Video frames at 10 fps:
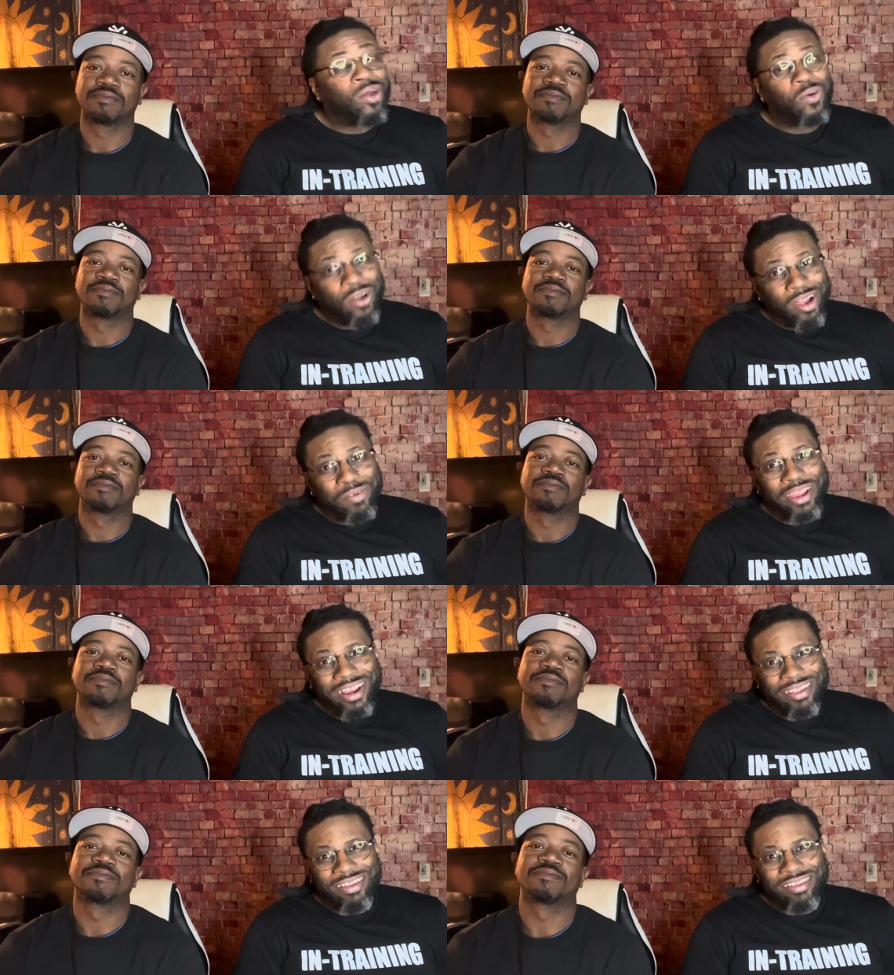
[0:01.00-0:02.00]
Speaker 1: Welcome,
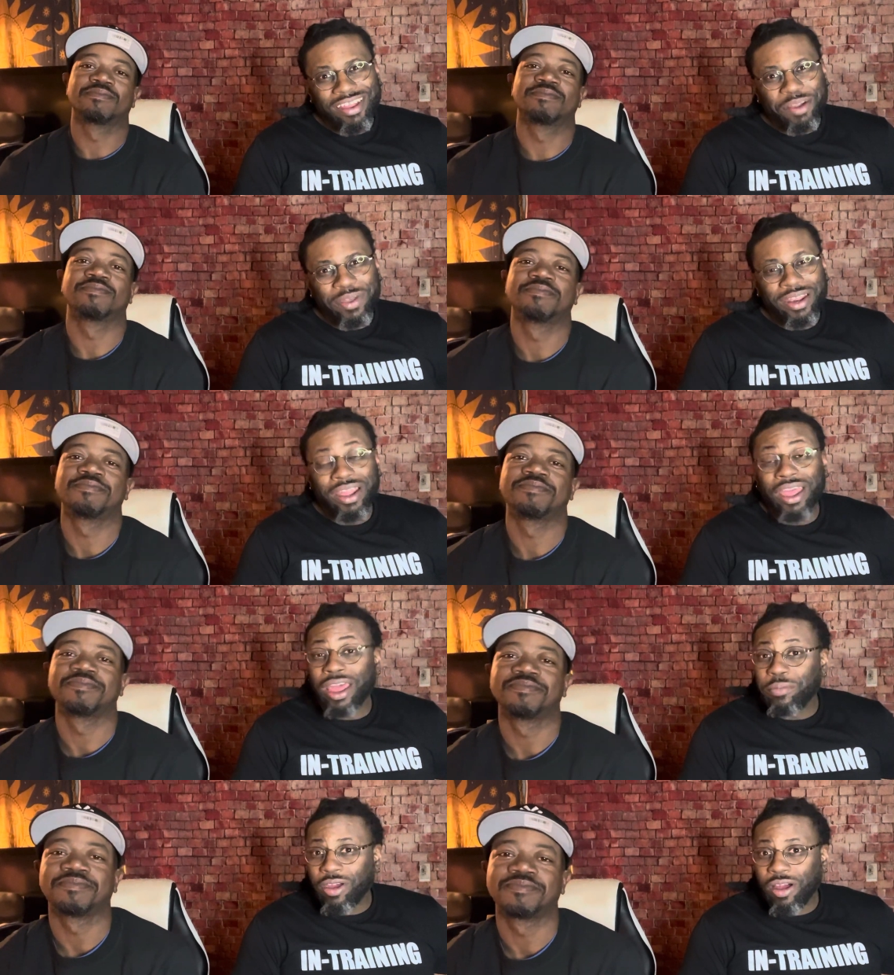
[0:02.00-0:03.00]
ladies and gentlemen.
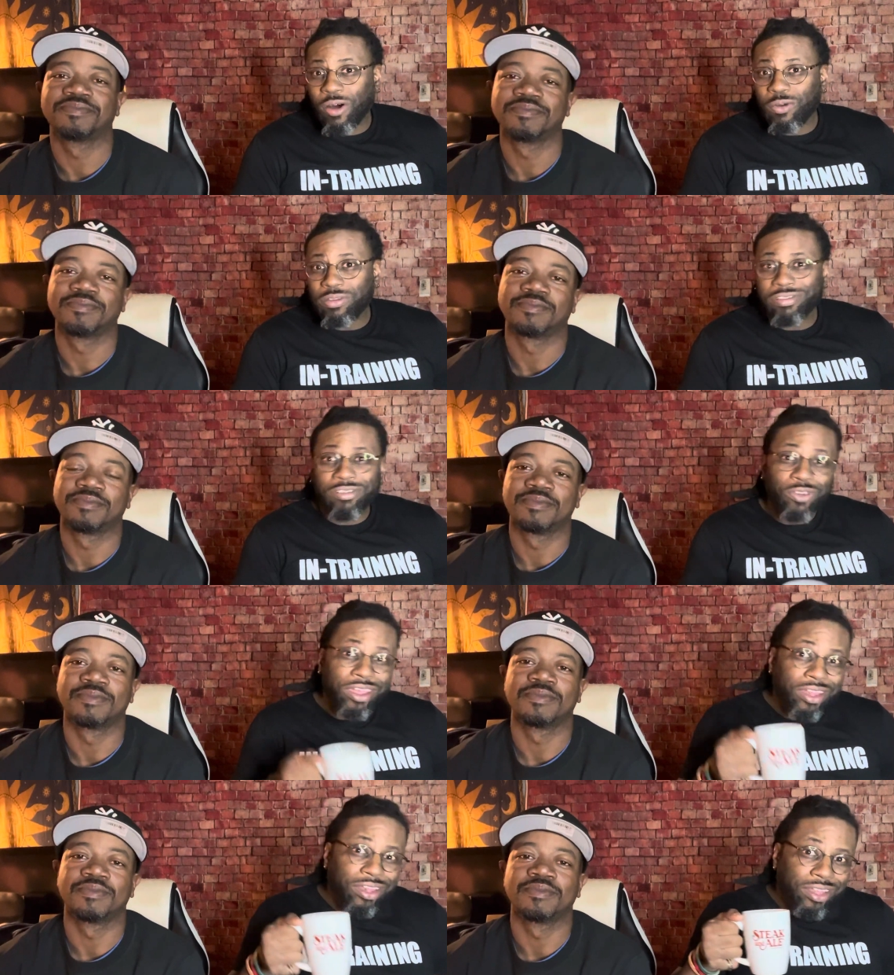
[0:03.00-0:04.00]
I'm your host,
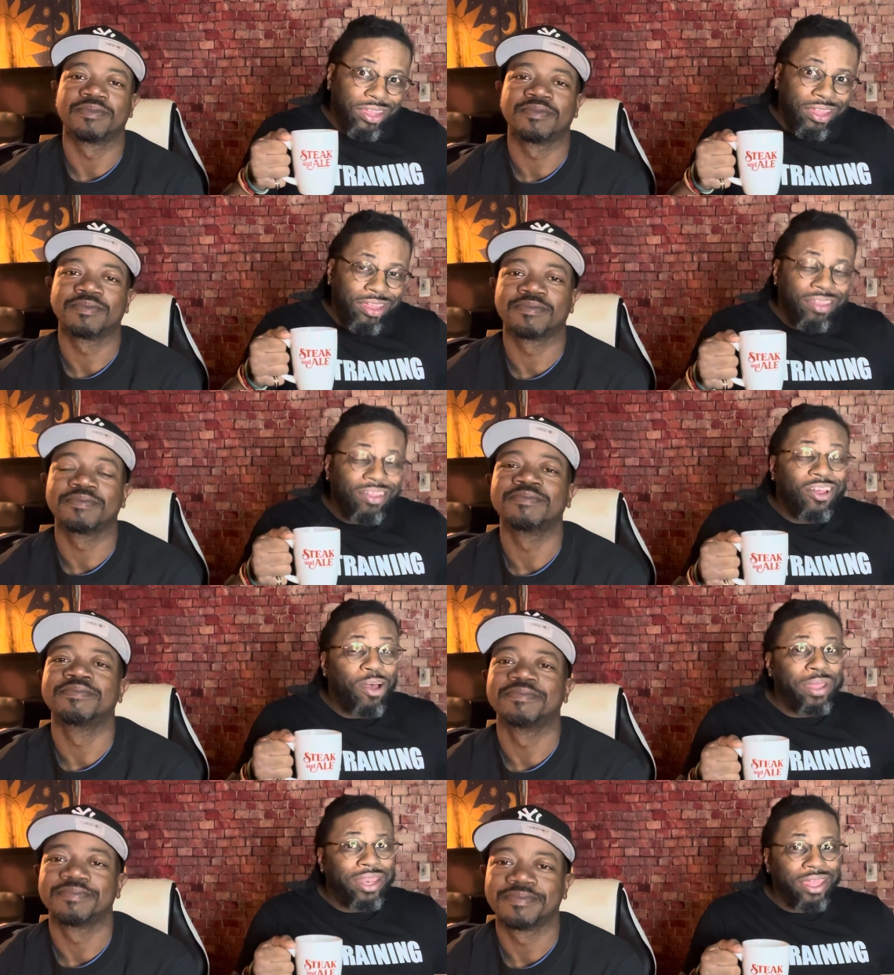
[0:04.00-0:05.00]
Drinking Tea. Call
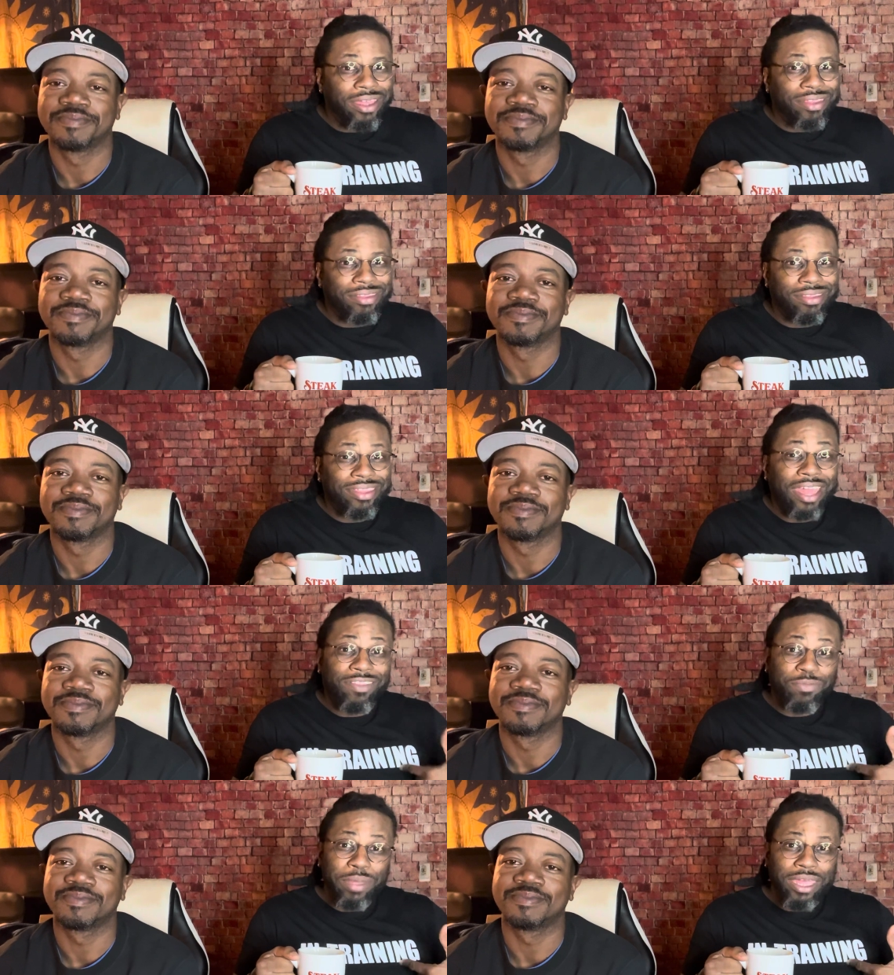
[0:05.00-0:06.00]
me this.
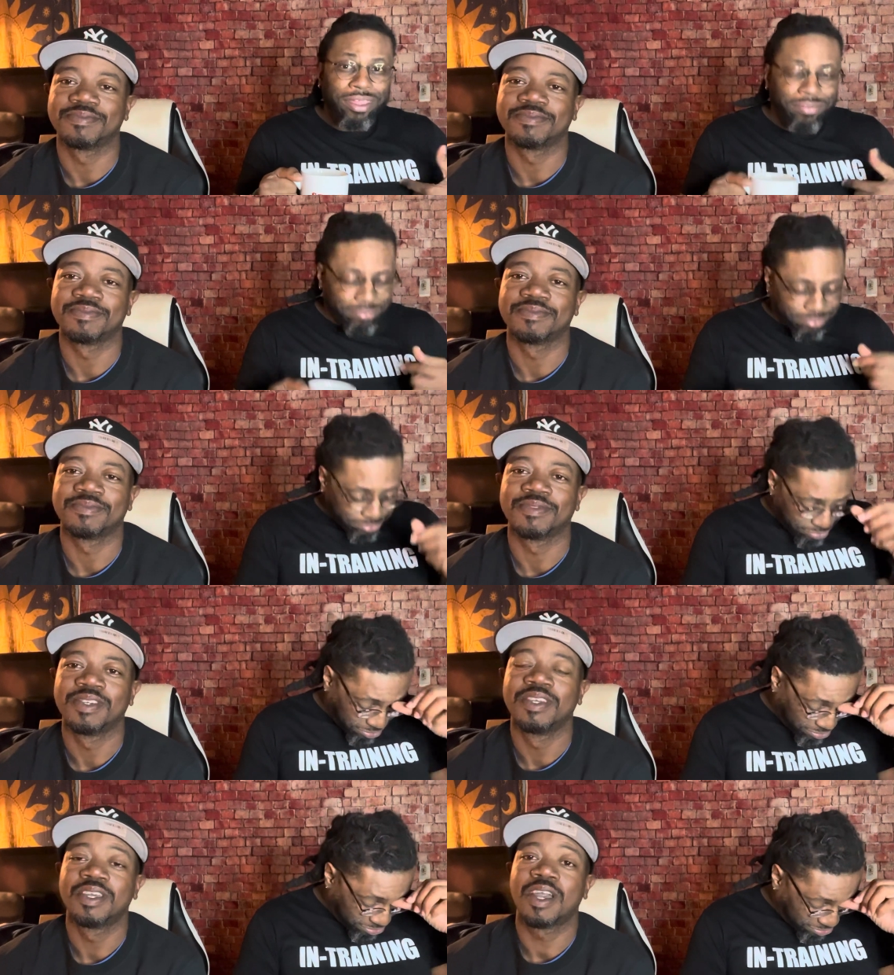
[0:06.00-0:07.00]
That's me.
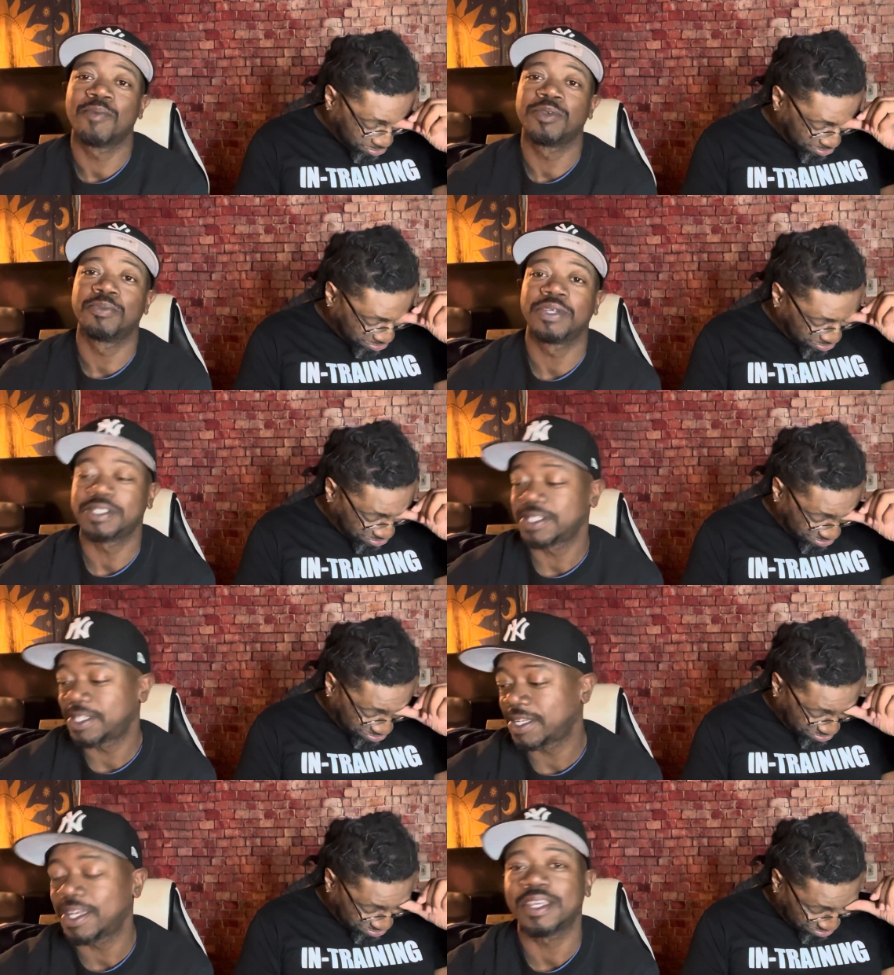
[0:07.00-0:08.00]
Speaker 2: I'm your boy, Ced,
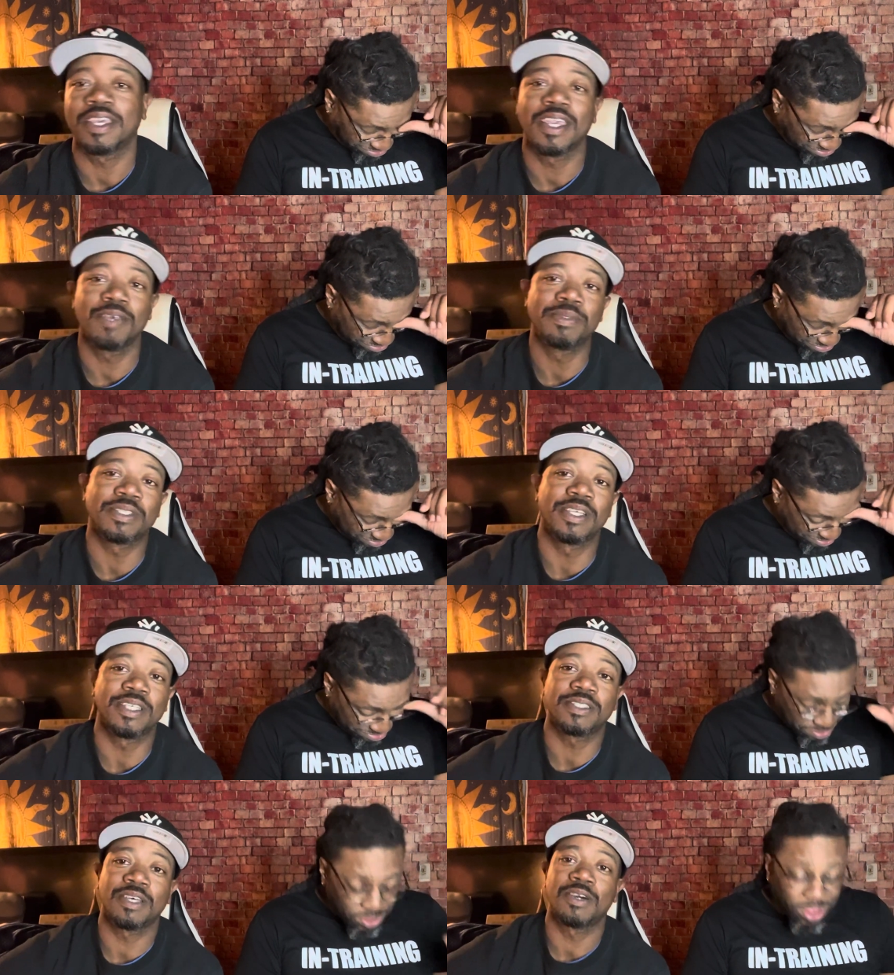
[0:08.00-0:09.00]
aka Mr.
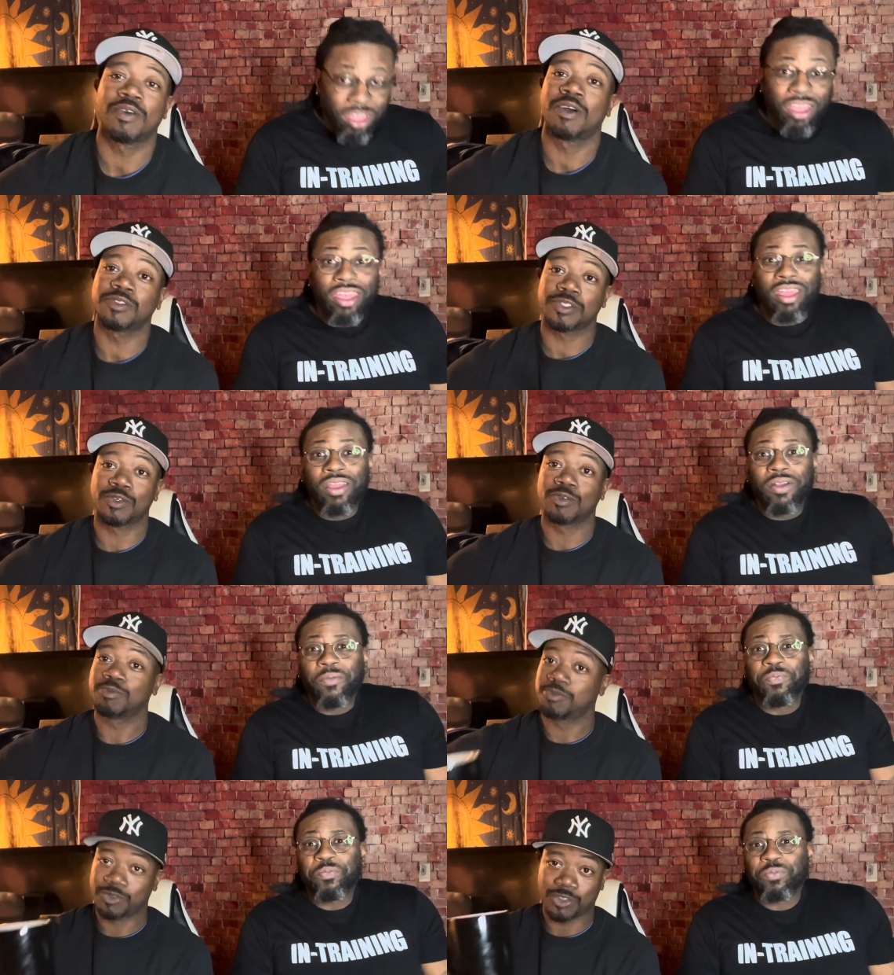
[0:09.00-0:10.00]
Let's Talk, also
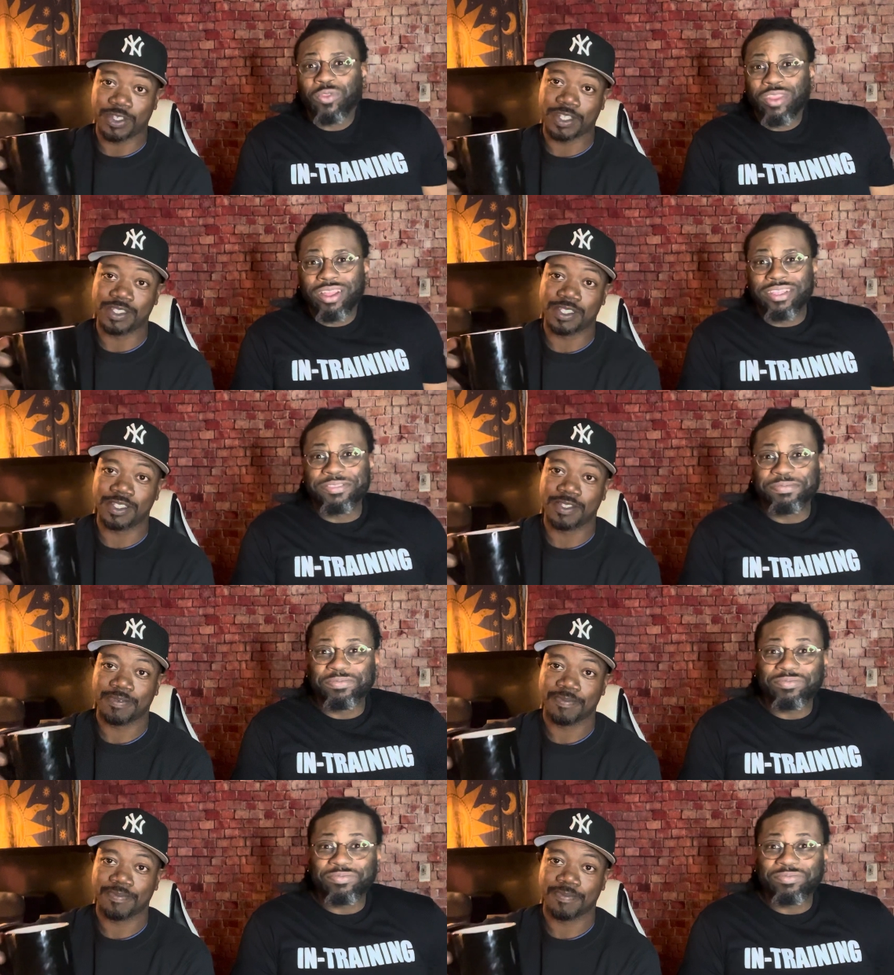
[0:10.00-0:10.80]
Drinking Tea.